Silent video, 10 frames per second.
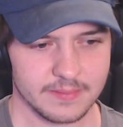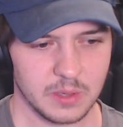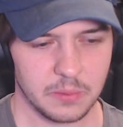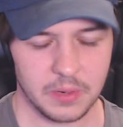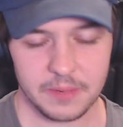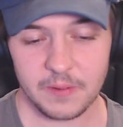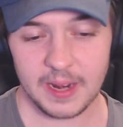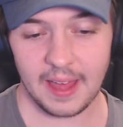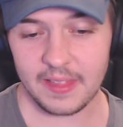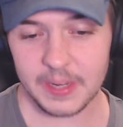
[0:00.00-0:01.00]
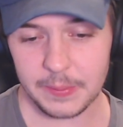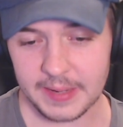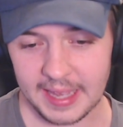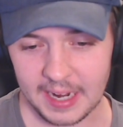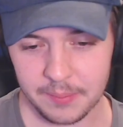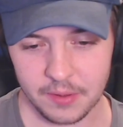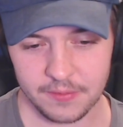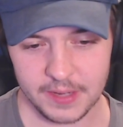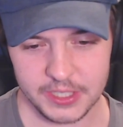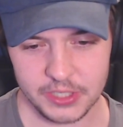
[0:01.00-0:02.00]
When in reality, we get a
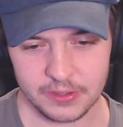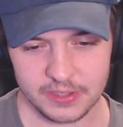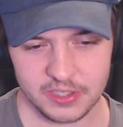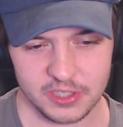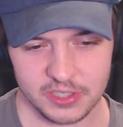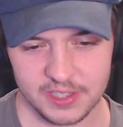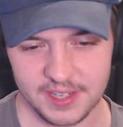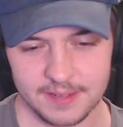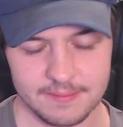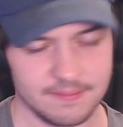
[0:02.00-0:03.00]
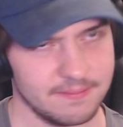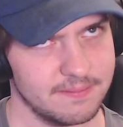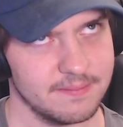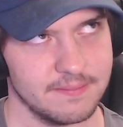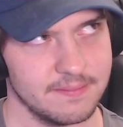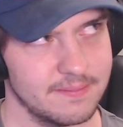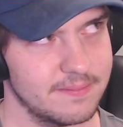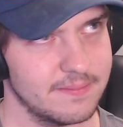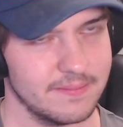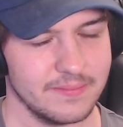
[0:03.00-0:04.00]
professional. It's just in
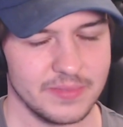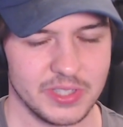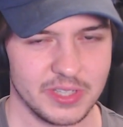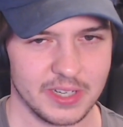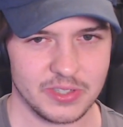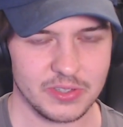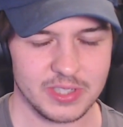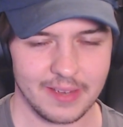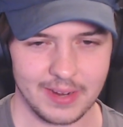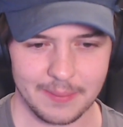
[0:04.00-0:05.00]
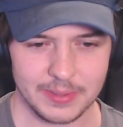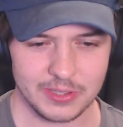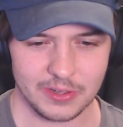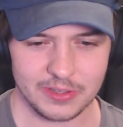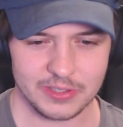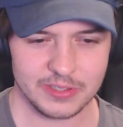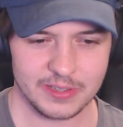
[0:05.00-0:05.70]
6 or 7 episodes.